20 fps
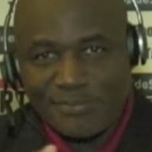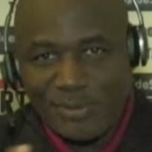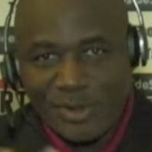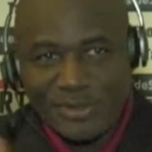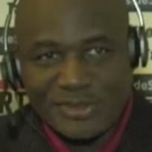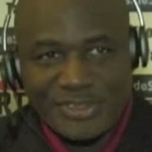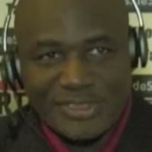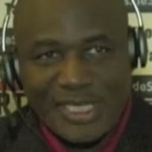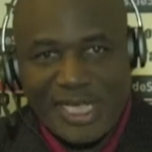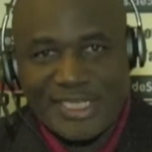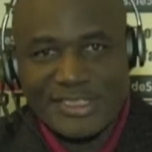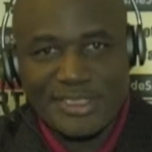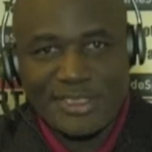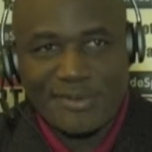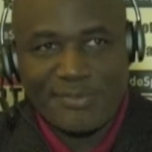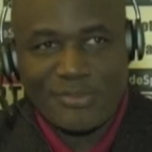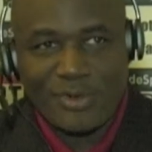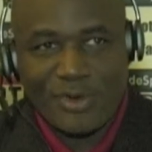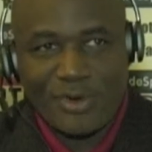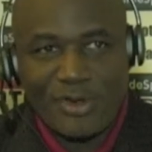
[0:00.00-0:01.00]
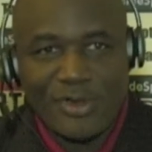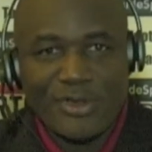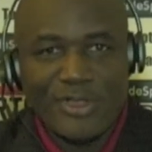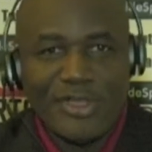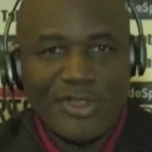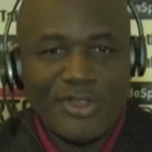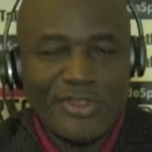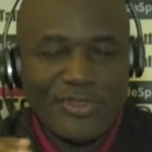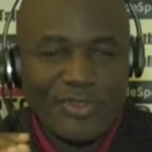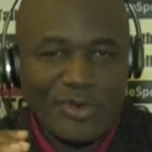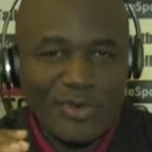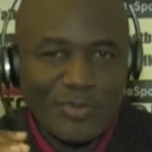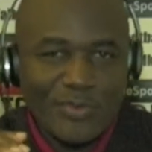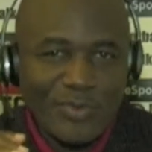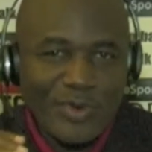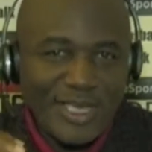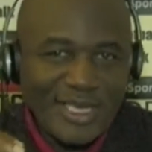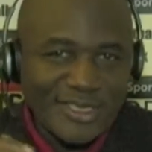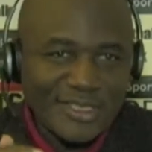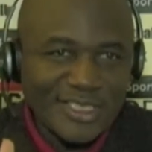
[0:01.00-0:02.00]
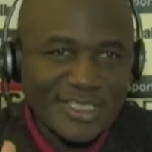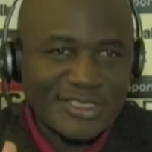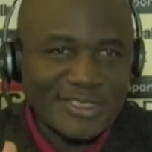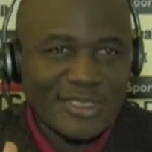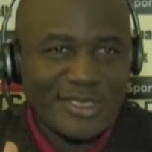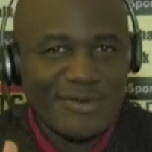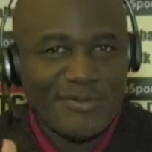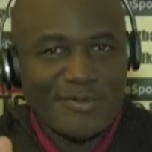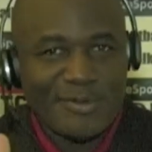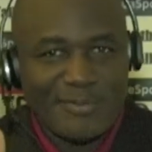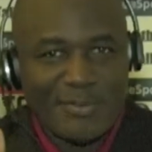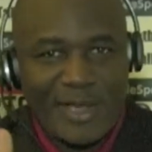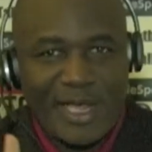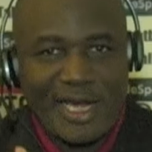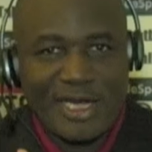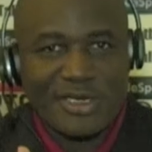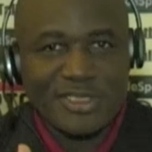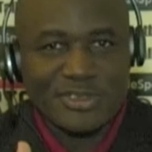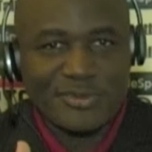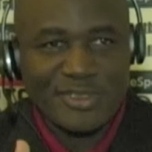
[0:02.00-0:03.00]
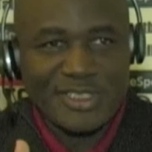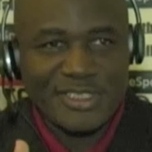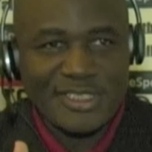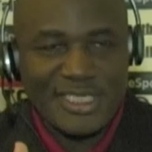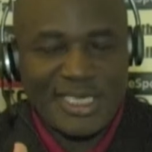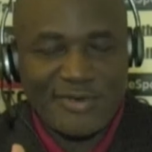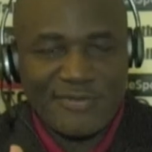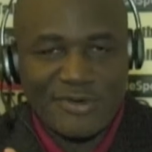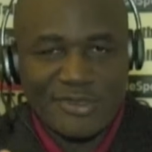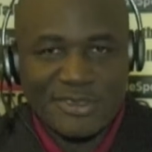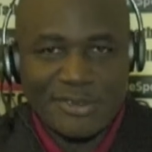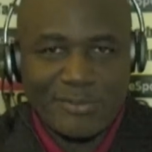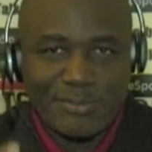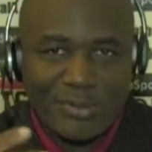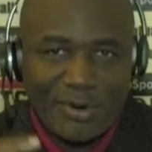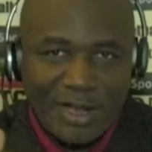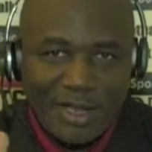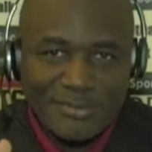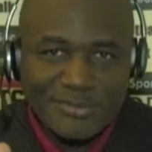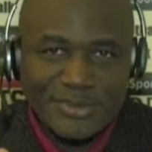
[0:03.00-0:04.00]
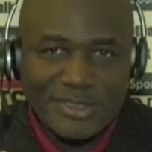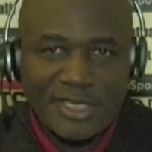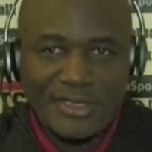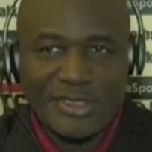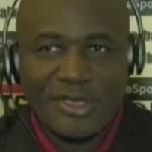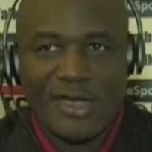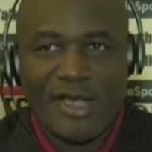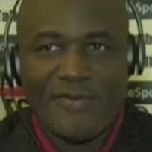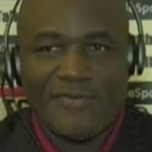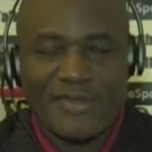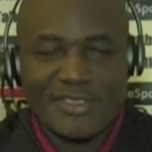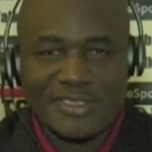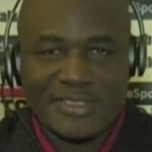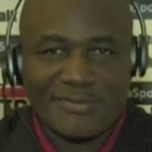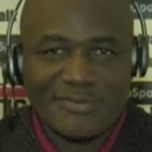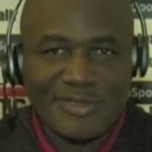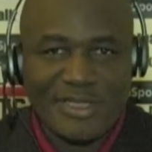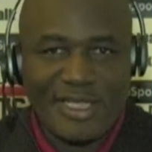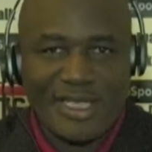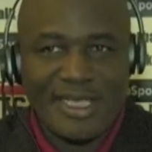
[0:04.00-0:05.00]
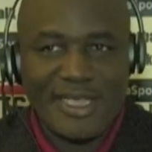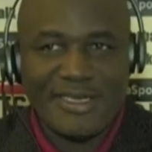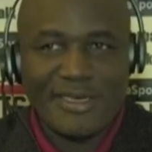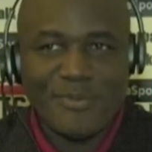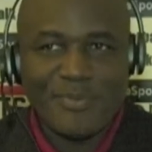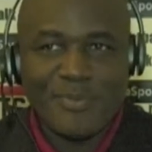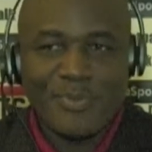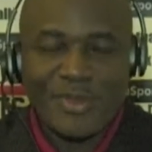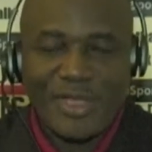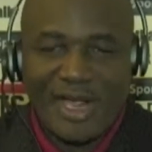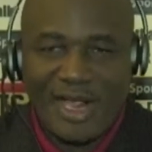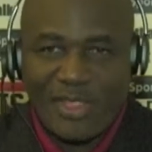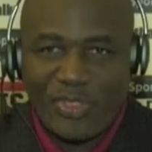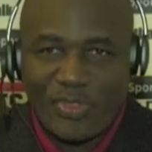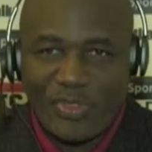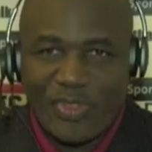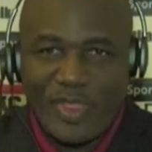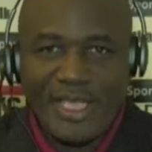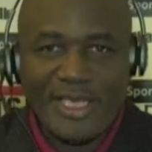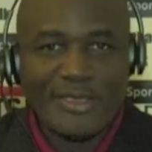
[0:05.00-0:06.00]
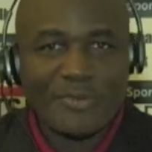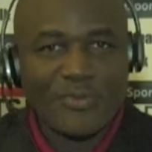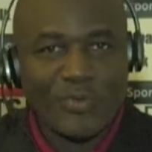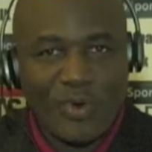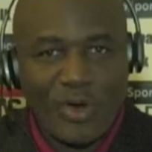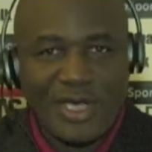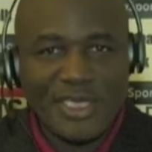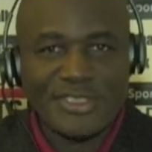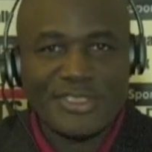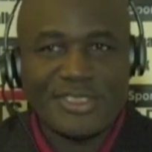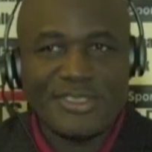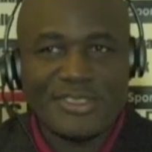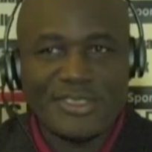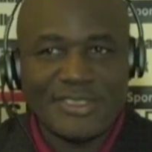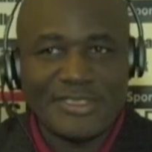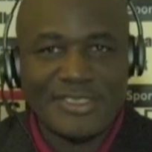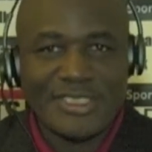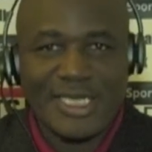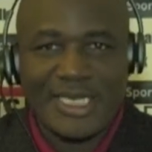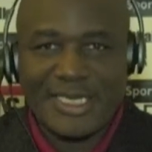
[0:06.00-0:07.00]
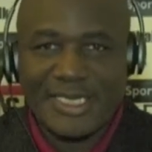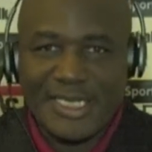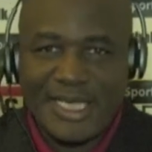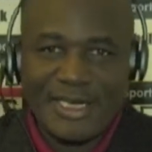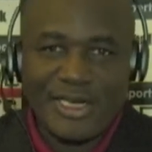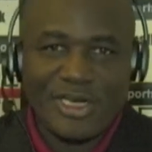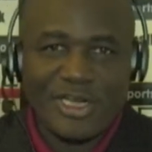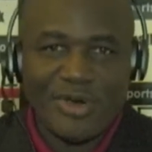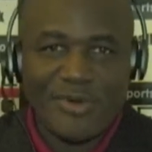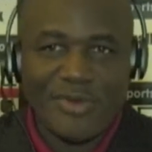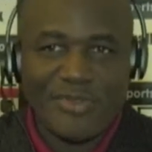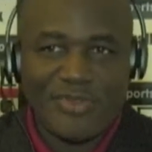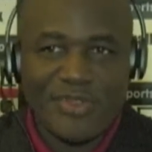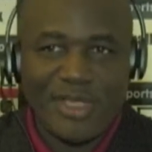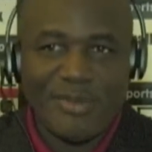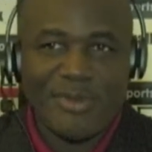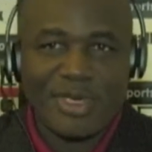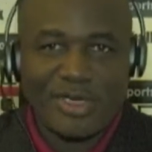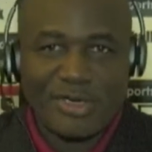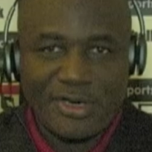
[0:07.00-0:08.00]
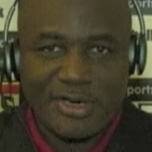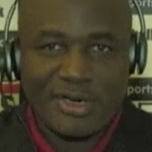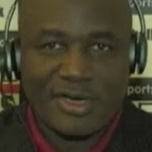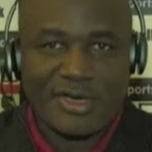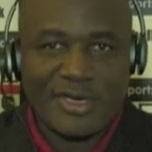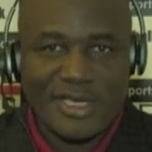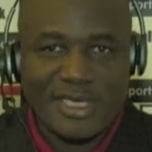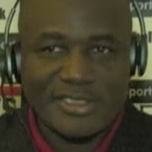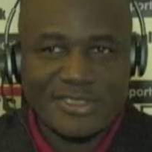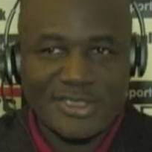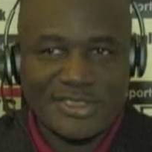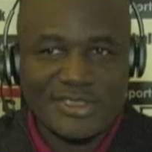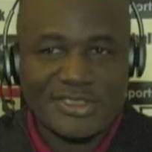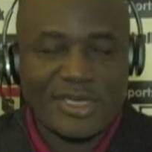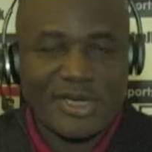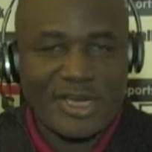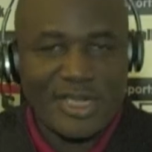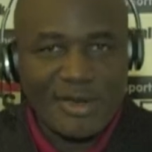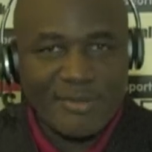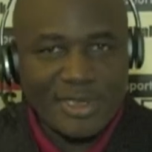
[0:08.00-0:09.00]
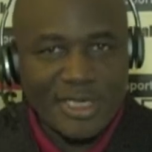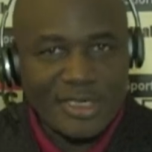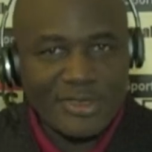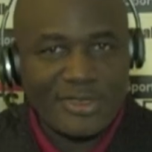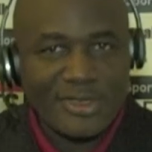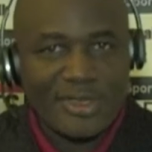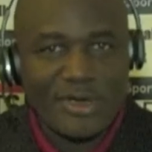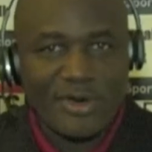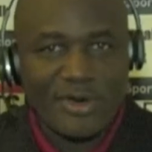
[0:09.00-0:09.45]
both sides of the ball, the weakness of the Packers receivers, the problems on the offensive line. I think Washington, I got to go with them and Kirk Cousins. They're coming into